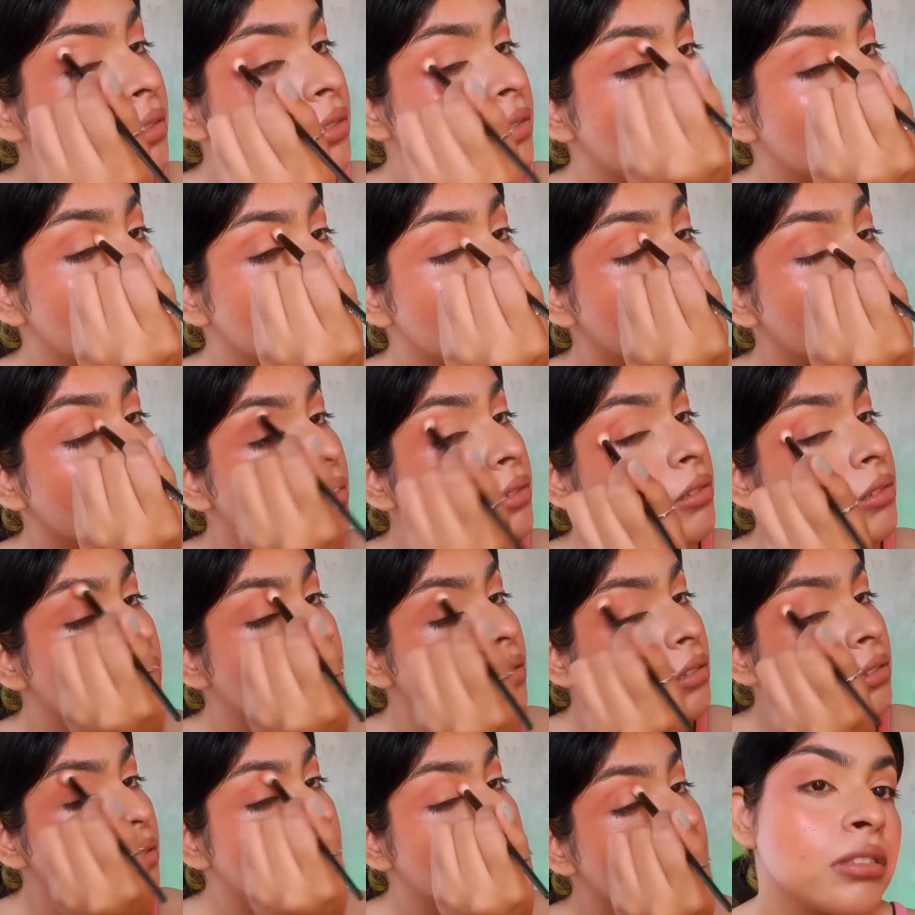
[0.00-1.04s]
As far
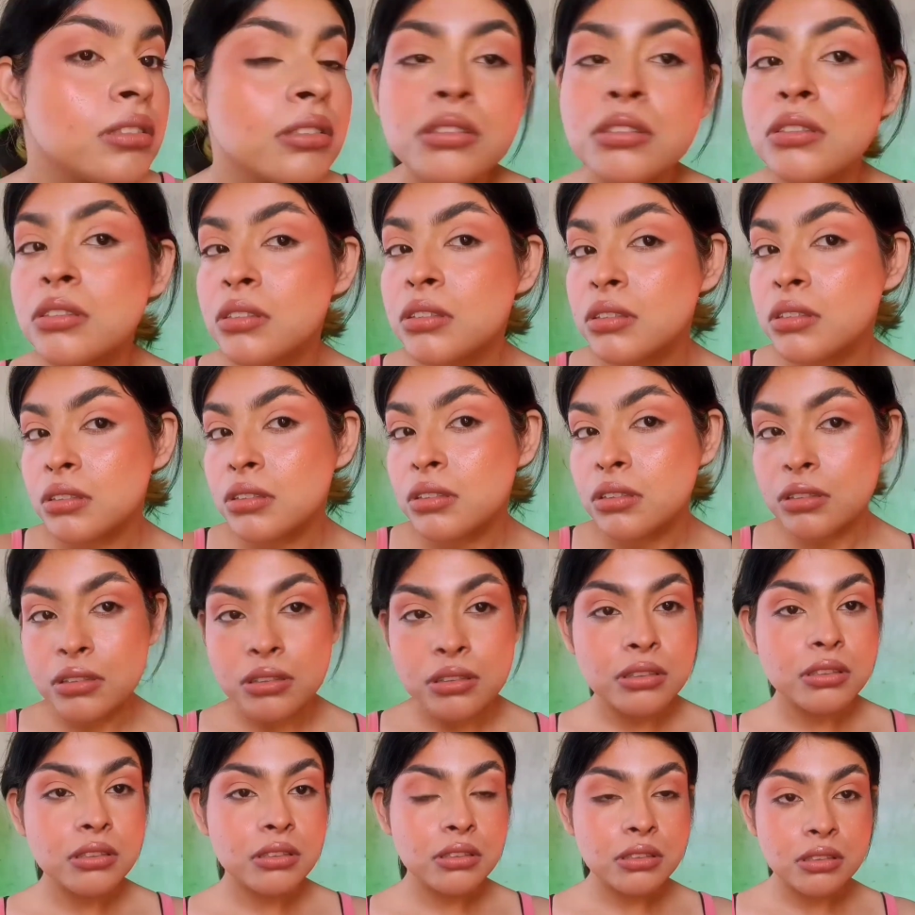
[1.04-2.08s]
as how this is
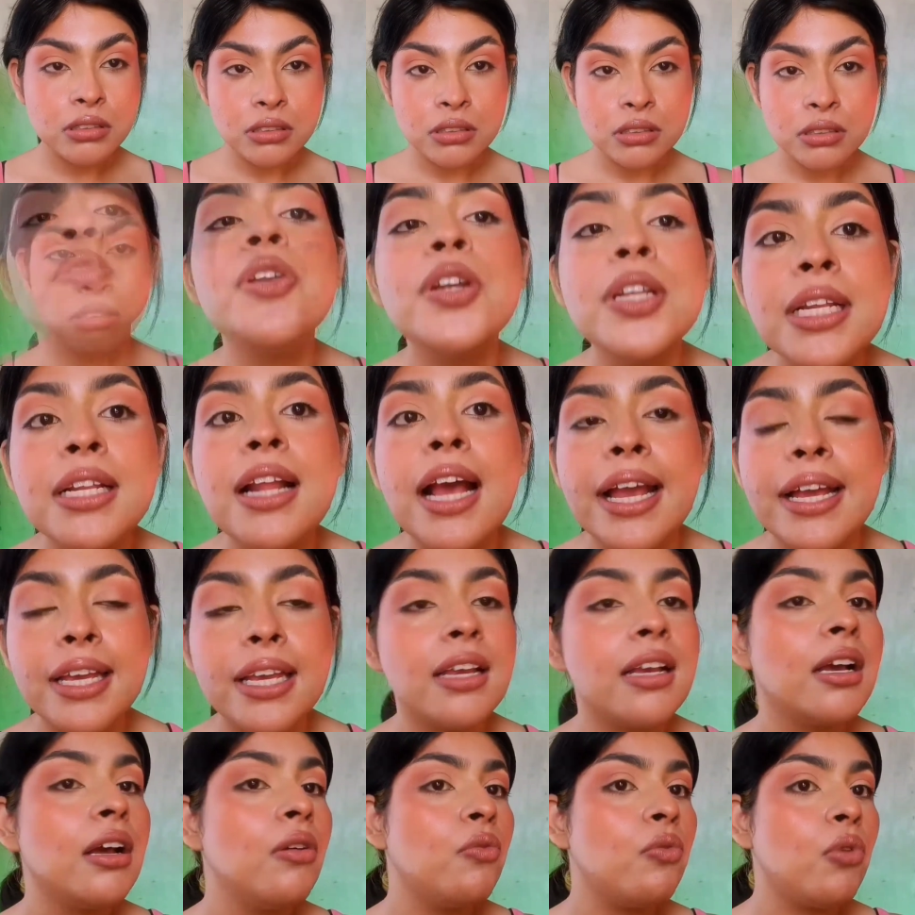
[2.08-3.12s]
going, I am really
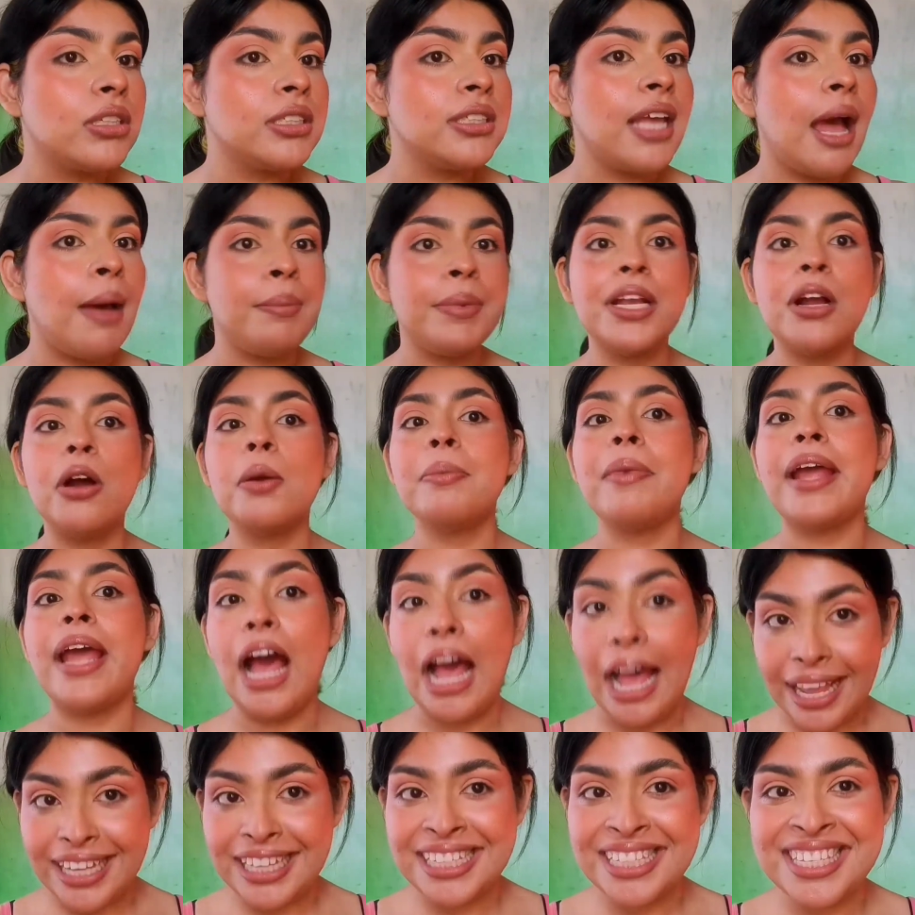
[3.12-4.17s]
liking what's happening on
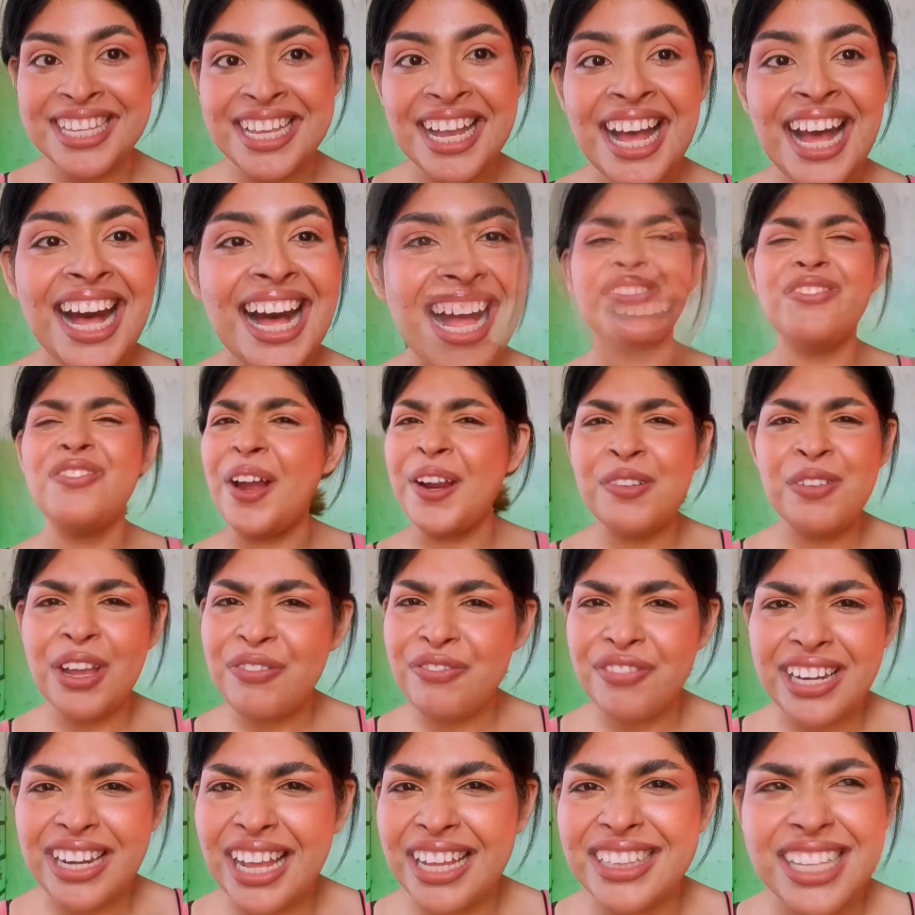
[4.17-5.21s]
my eyes. Why do I
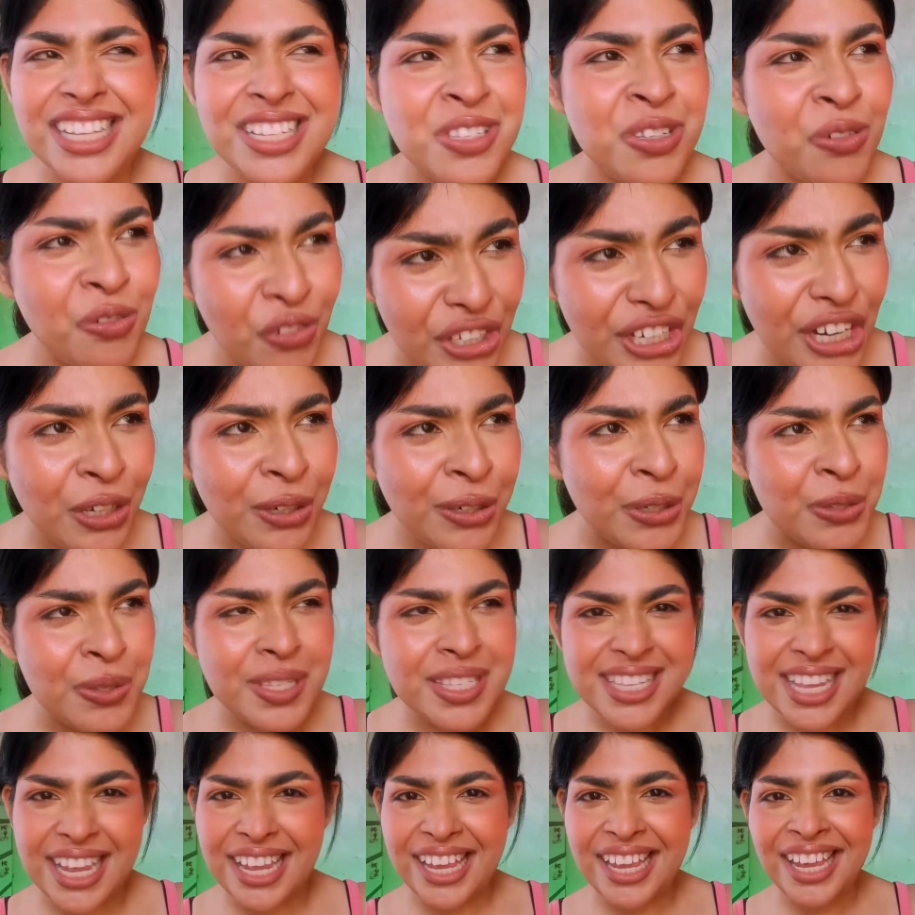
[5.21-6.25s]
feel like that's so weird to
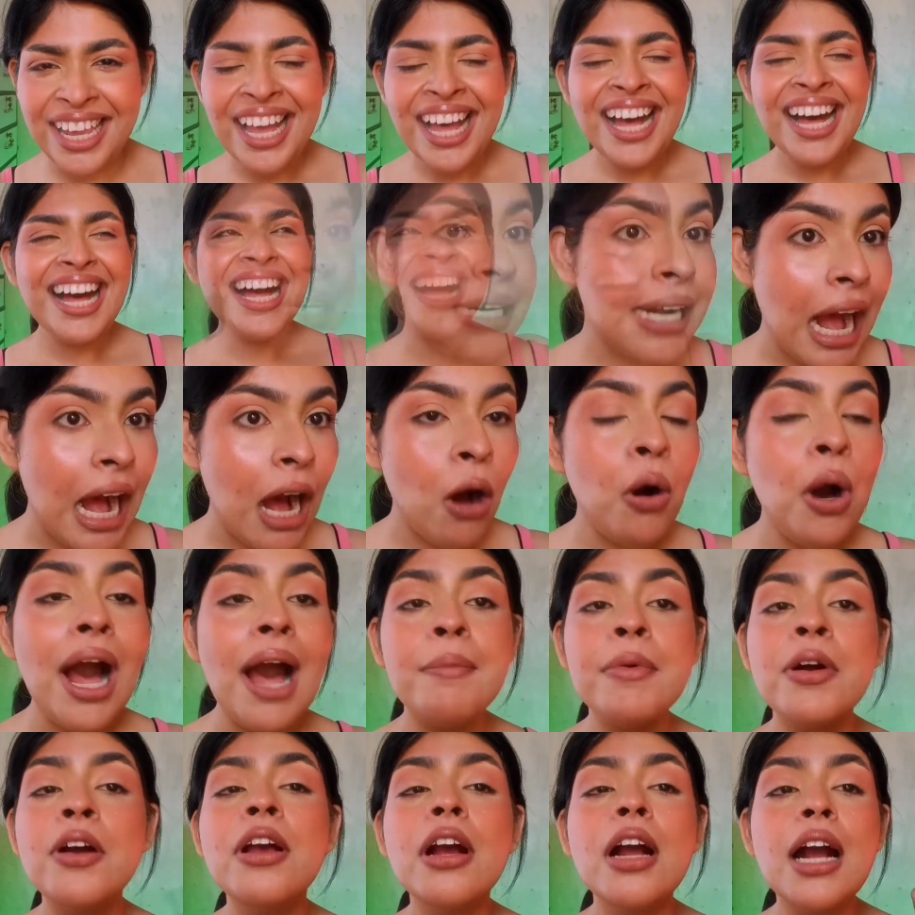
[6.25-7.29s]
say? Now
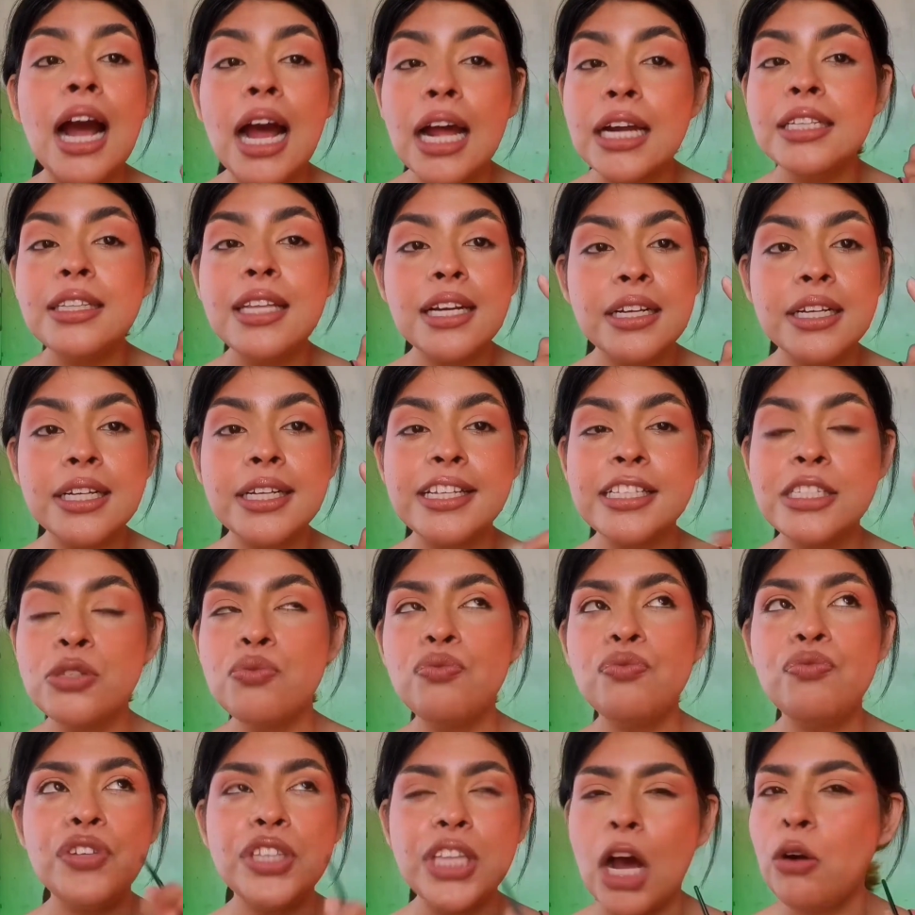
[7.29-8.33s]
I'm gonna cut the crease
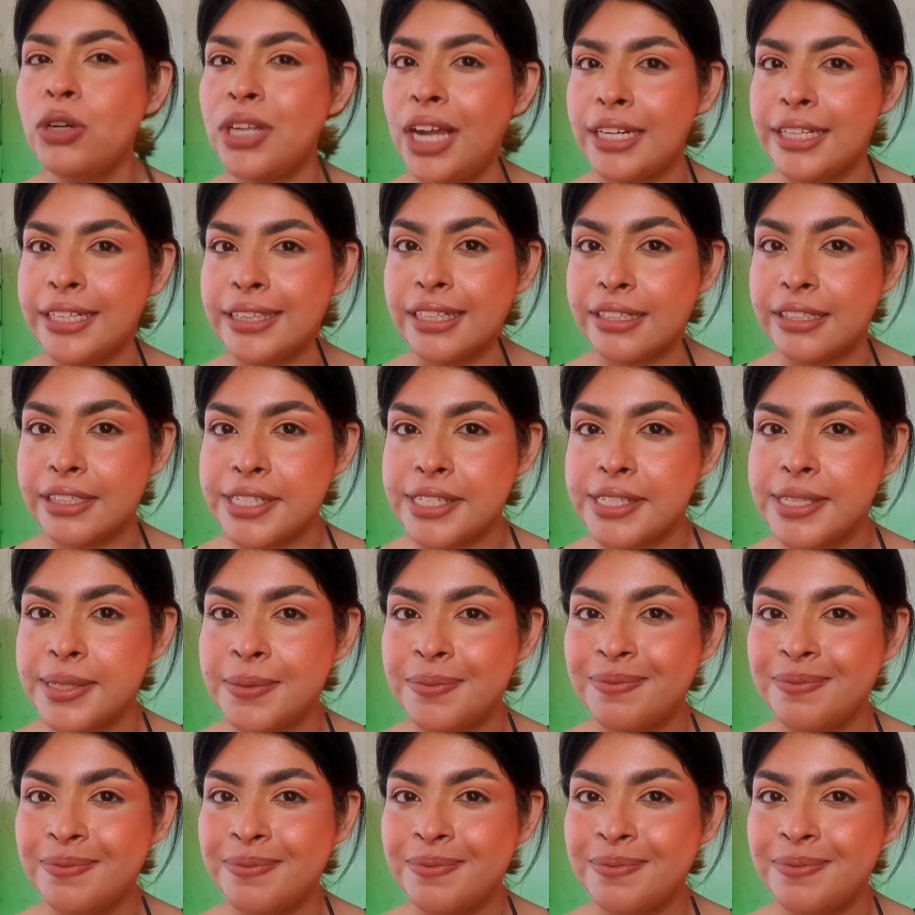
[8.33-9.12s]
without cutting the crease.